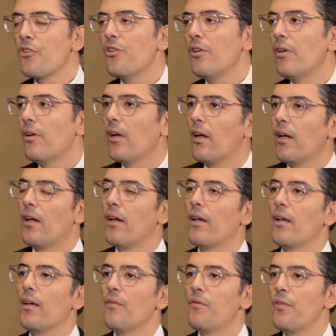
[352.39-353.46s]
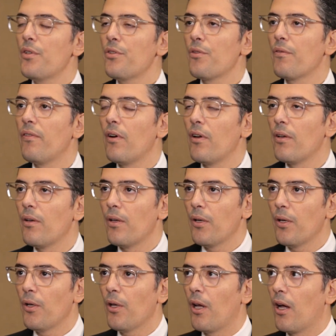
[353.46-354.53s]
Sure. First of all,
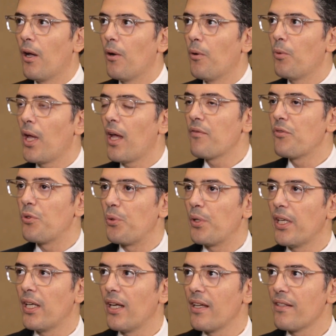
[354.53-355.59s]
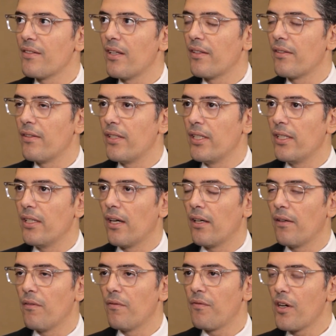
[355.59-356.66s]
we have to realize that
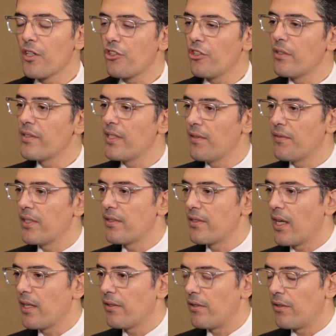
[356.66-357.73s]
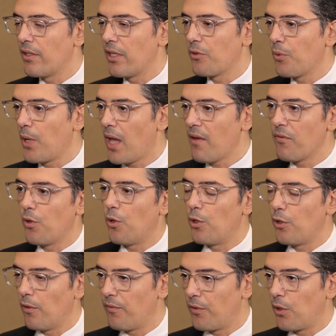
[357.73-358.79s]
the functional safety standard that we have
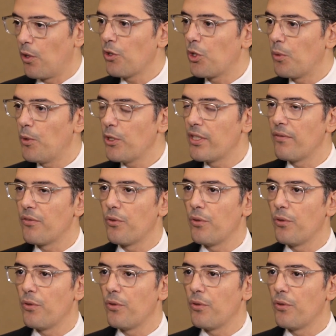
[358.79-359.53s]
for automotive